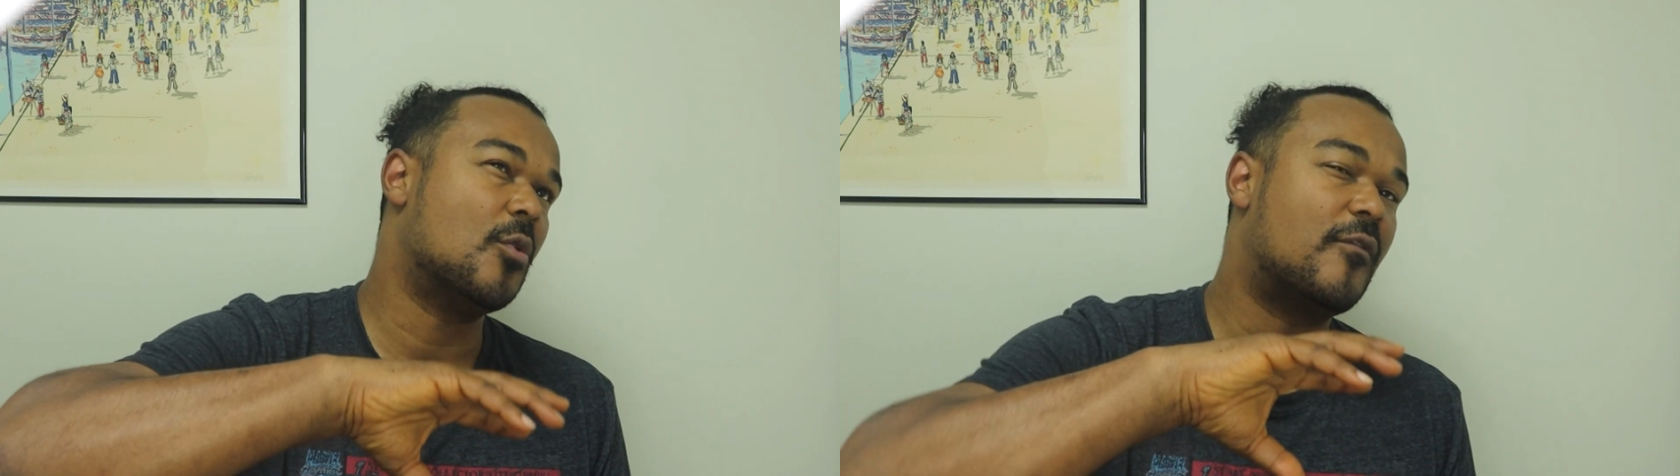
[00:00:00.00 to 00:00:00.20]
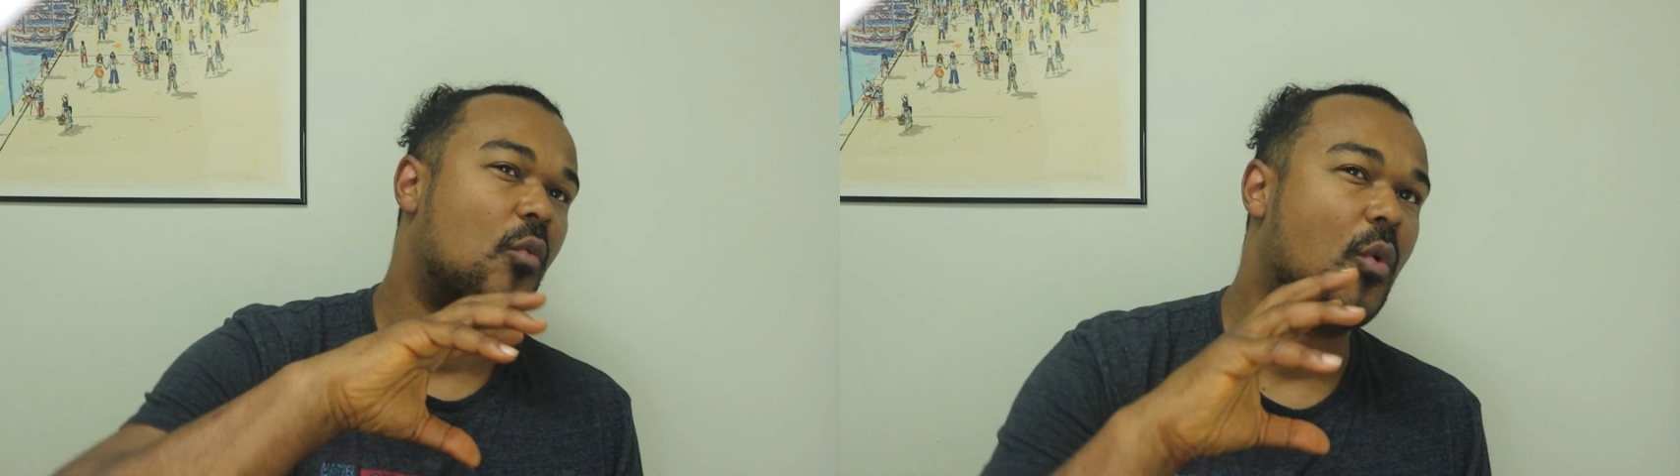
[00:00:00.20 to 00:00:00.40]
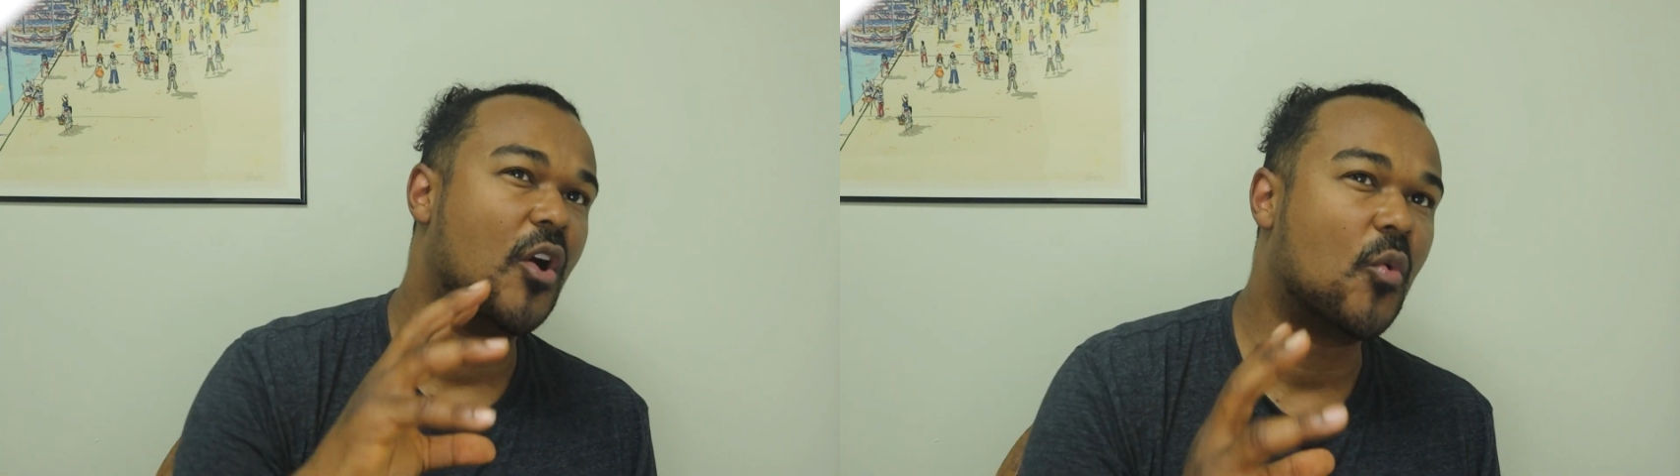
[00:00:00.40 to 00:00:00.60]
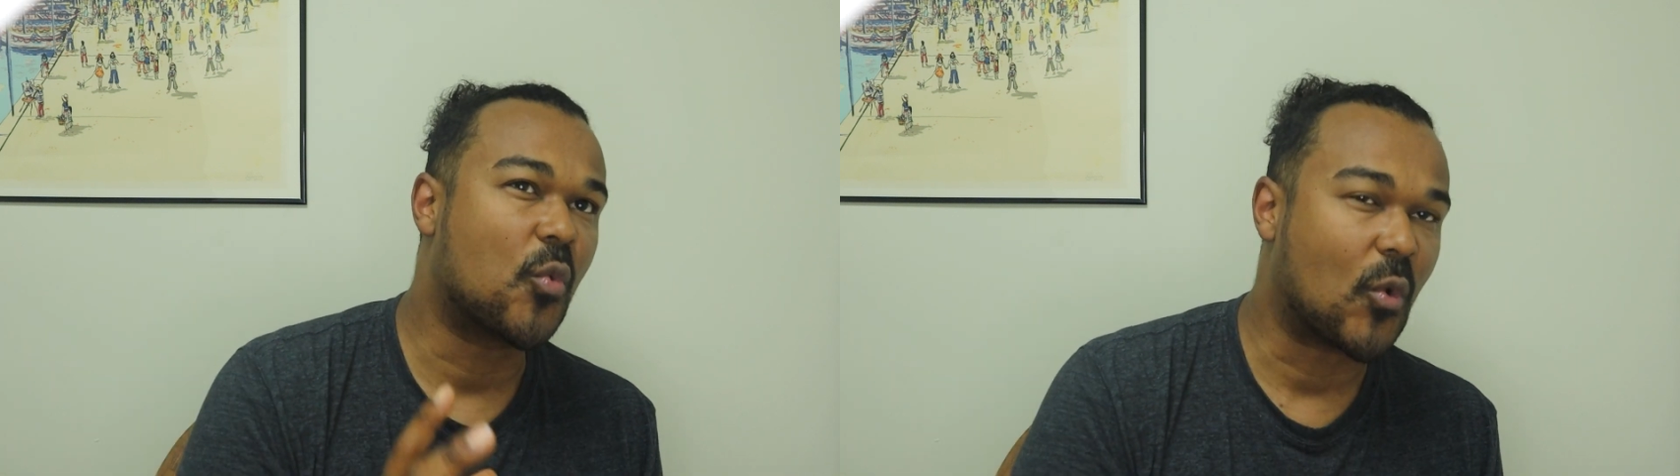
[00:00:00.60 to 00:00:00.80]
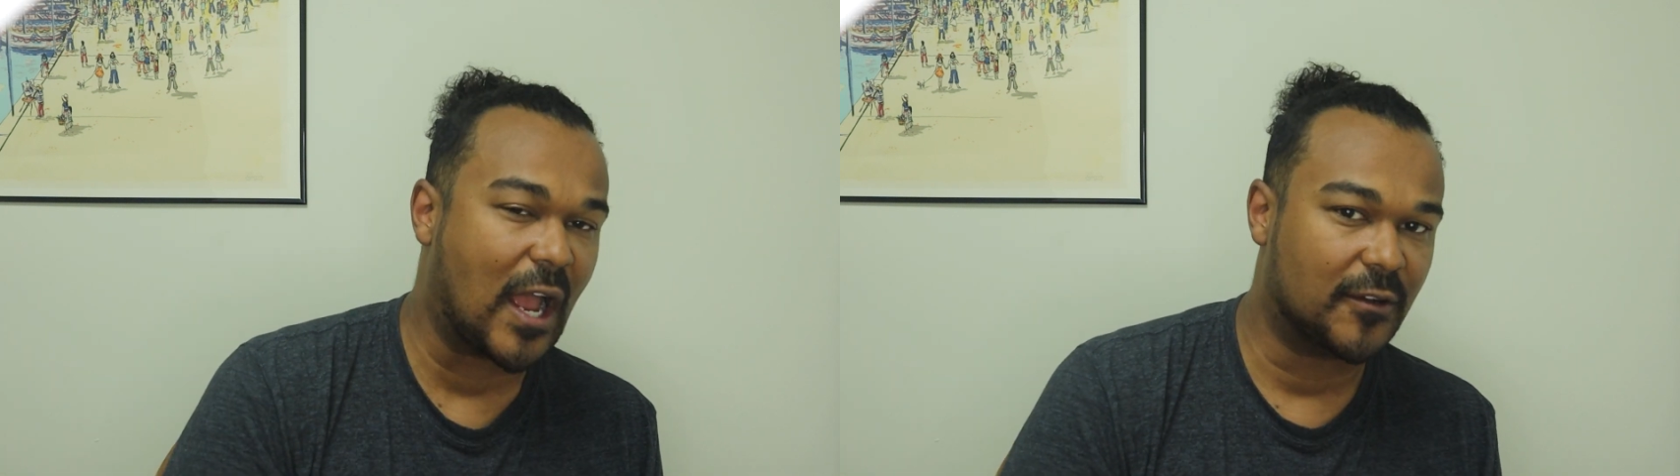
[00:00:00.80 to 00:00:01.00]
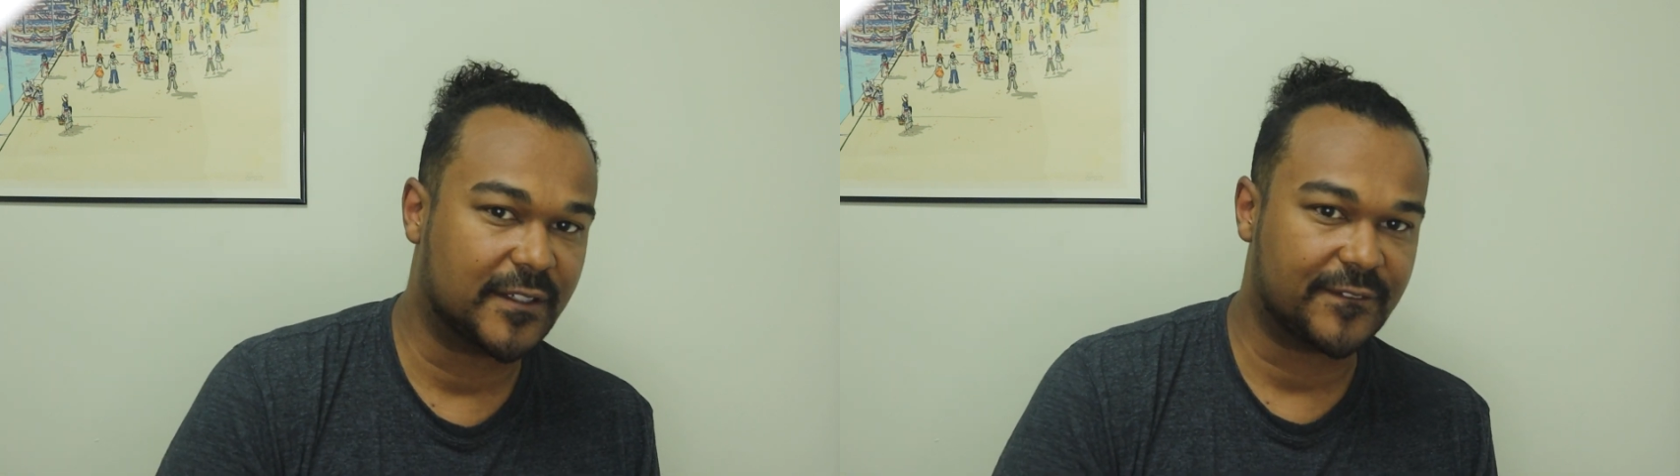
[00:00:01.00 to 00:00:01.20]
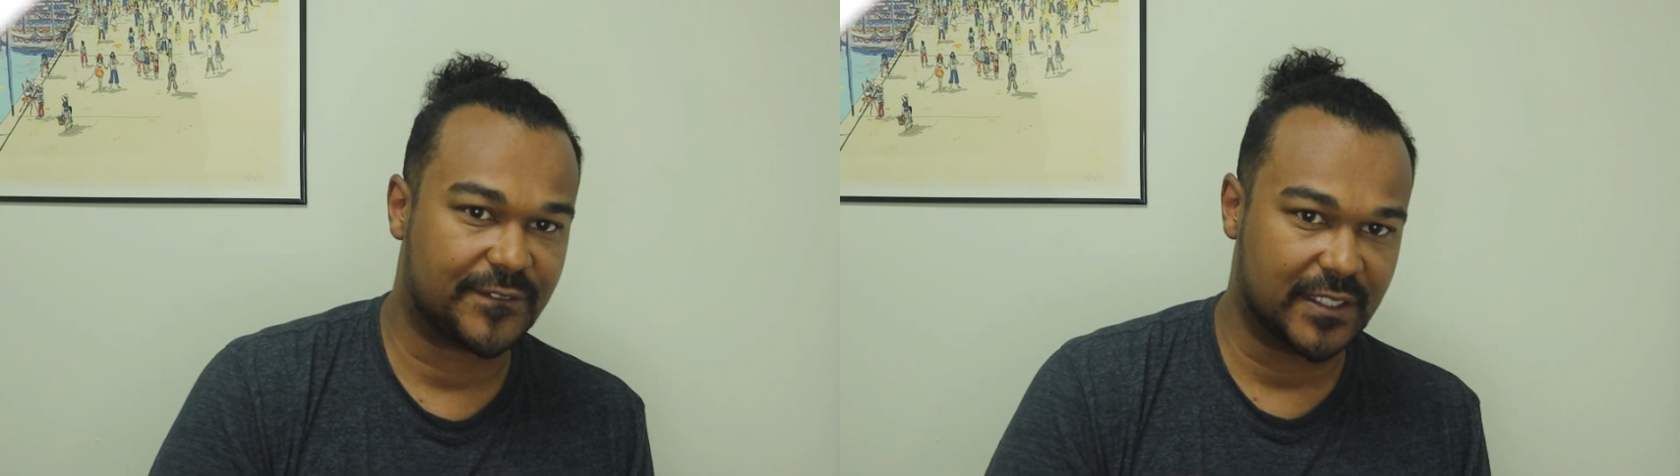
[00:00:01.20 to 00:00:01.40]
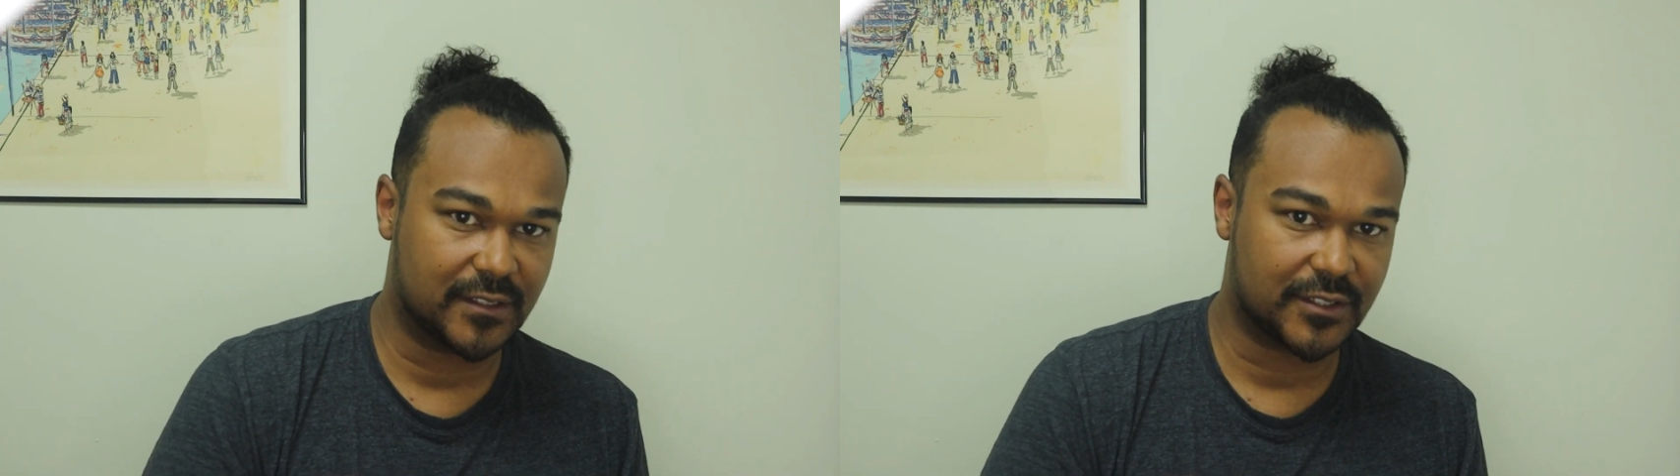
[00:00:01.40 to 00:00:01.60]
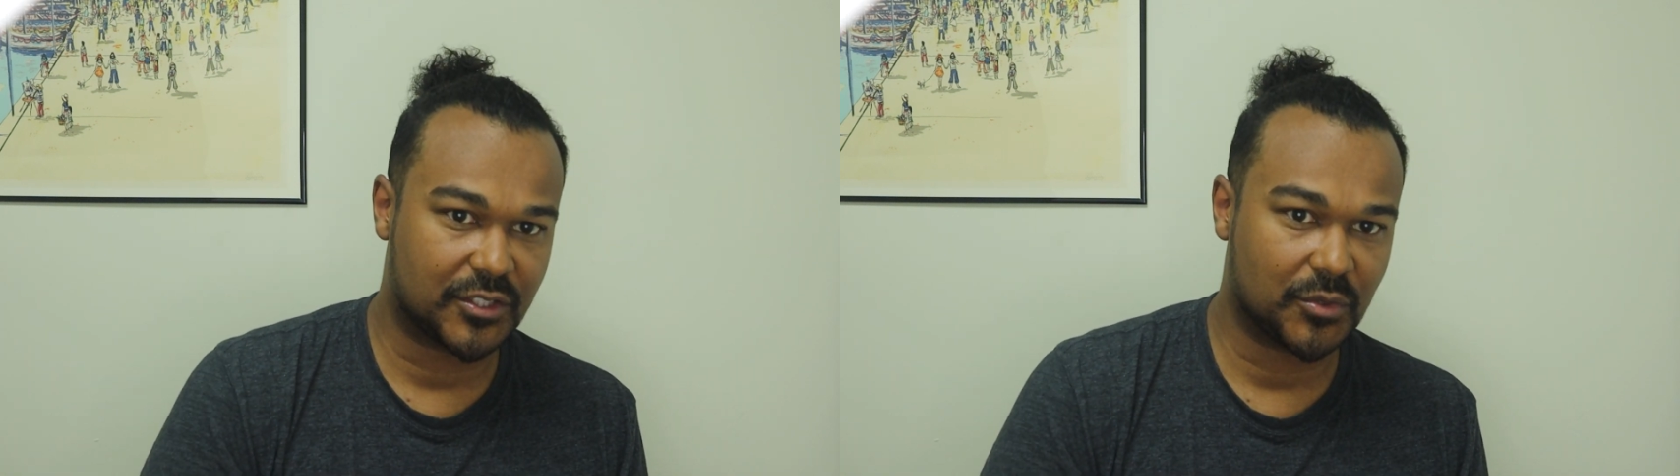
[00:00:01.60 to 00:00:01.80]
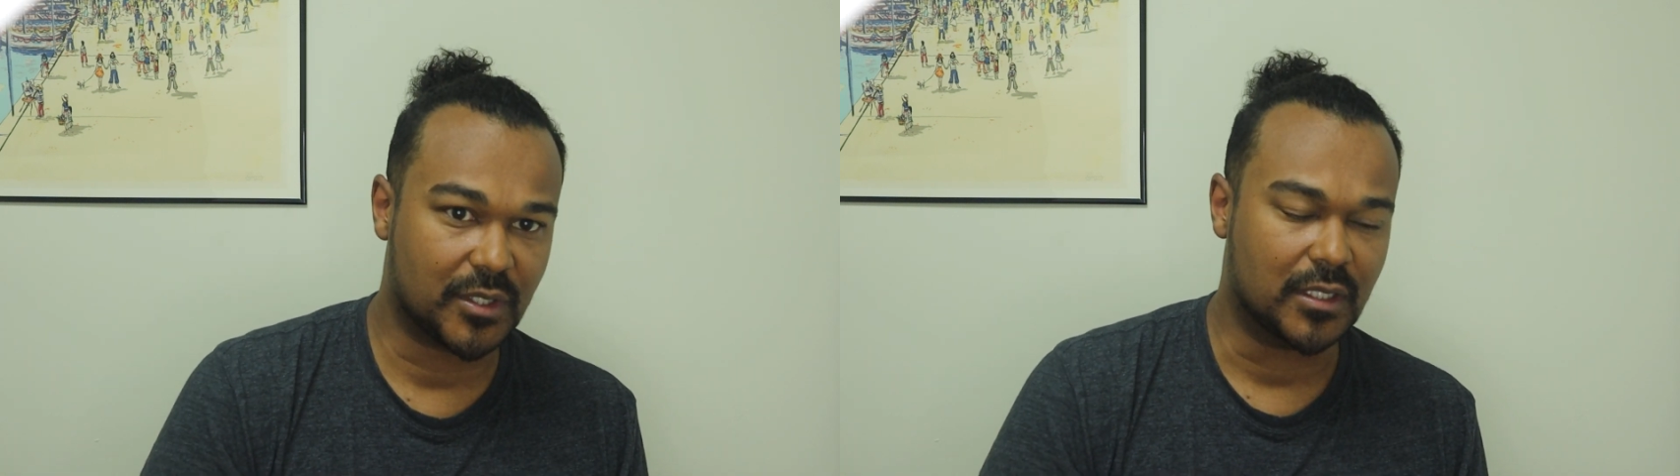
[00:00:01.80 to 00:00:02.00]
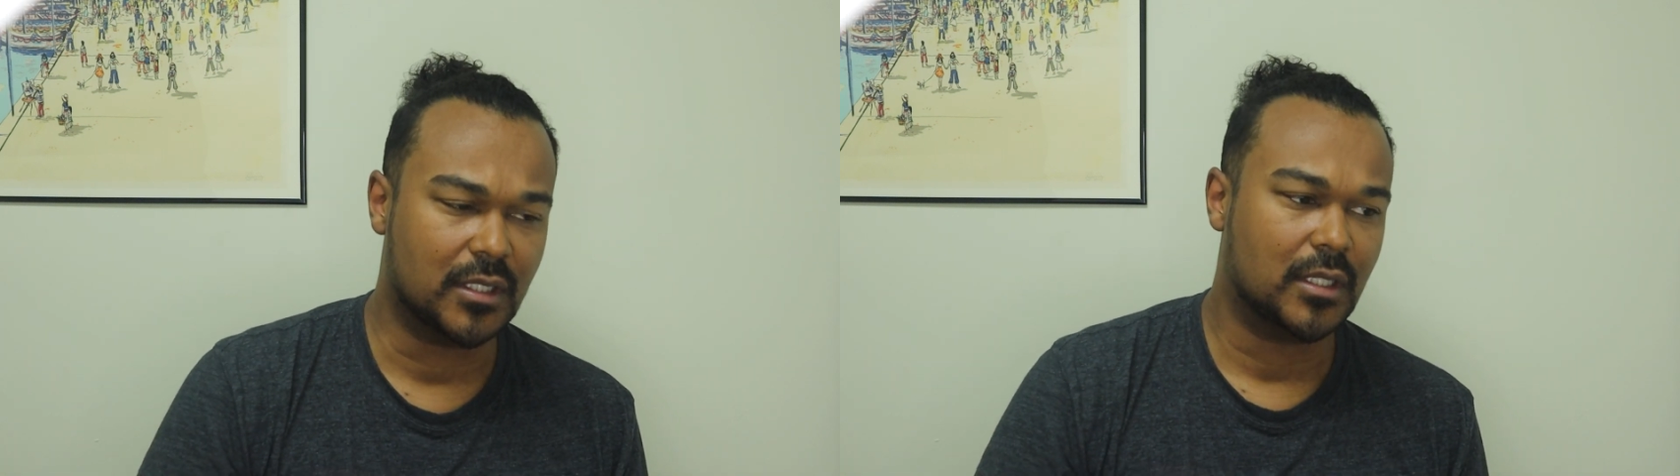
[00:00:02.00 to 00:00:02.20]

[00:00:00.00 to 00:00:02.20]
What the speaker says: more of a well-rounded feeling to it.